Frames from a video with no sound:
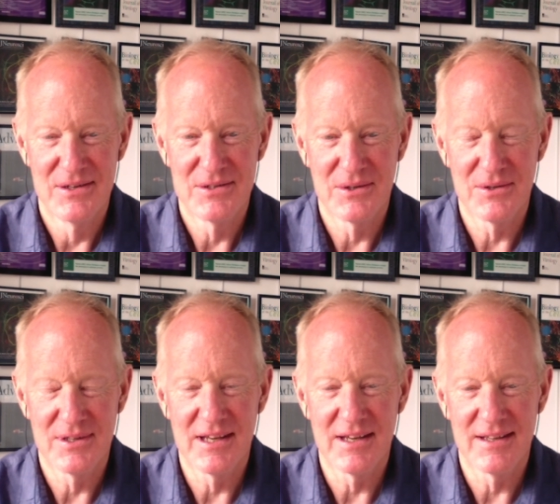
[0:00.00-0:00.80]
So
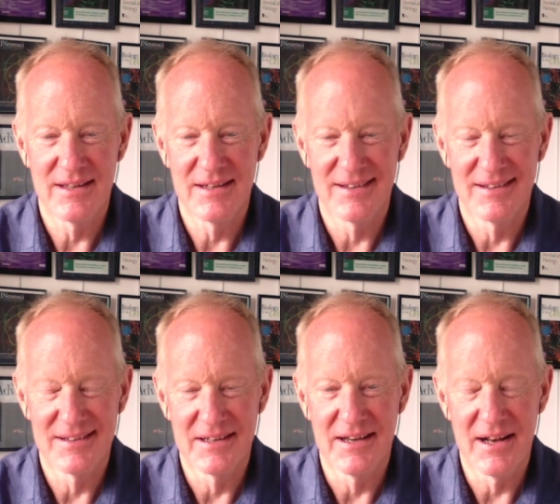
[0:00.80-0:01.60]
the the,
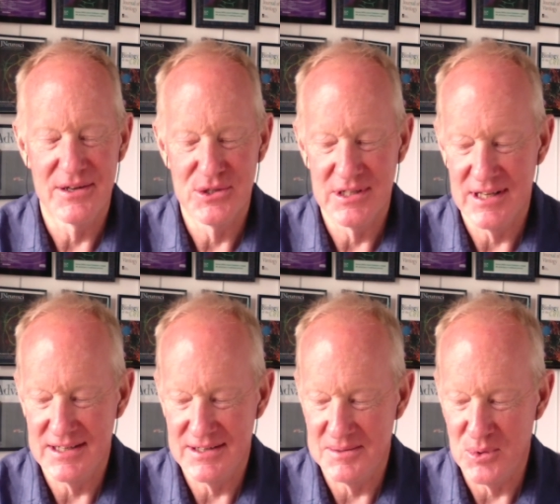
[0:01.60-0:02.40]
uh, the analogy
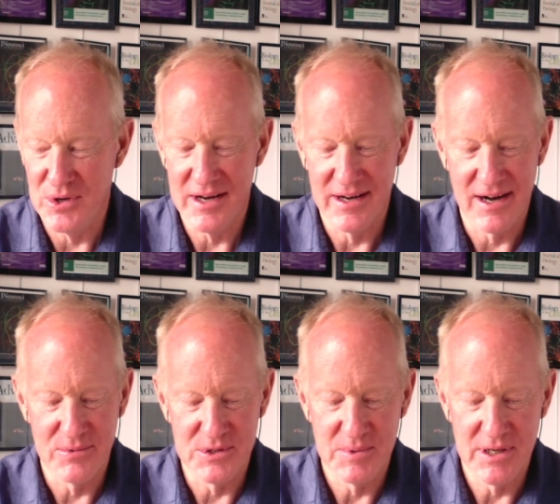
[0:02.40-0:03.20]
that uh, Moran and I
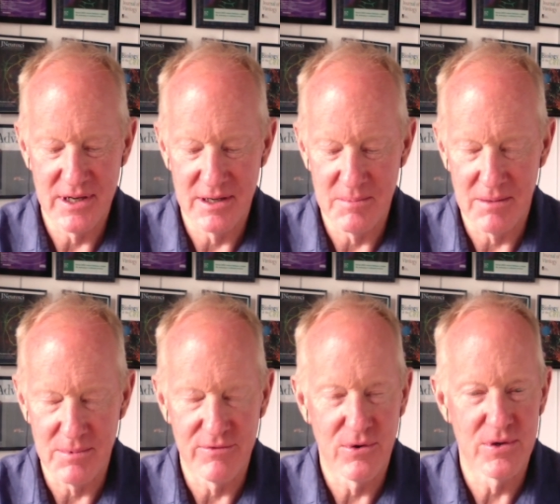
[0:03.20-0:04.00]
were speaking about
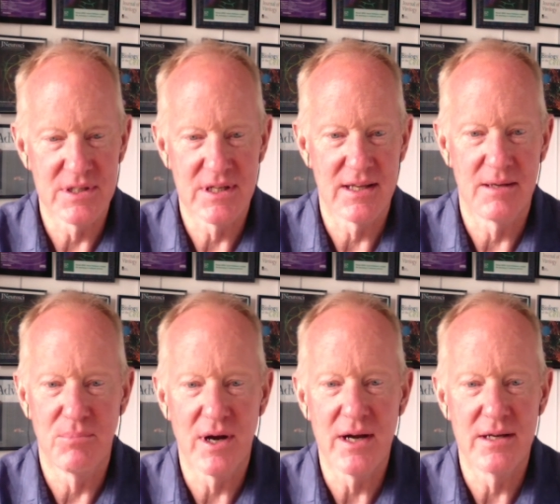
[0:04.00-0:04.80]
before is that the
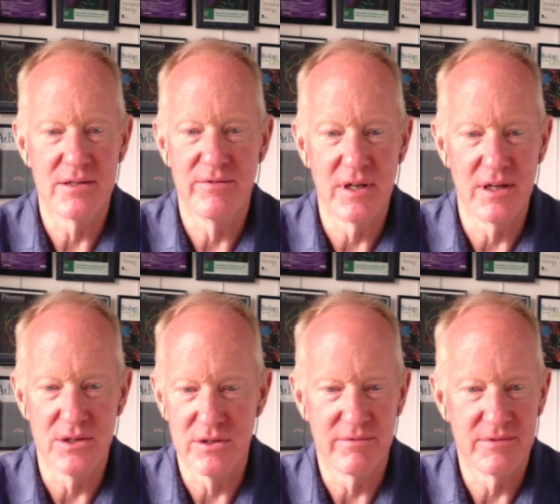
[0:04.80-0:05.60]
brain is a
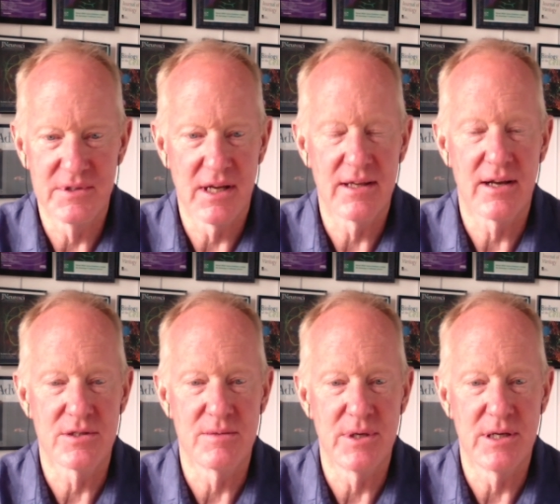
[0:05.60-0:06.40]
village of ten
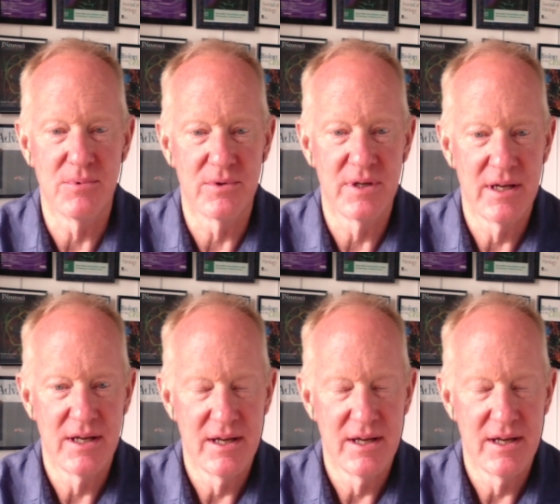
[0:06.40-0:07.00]
thousand people.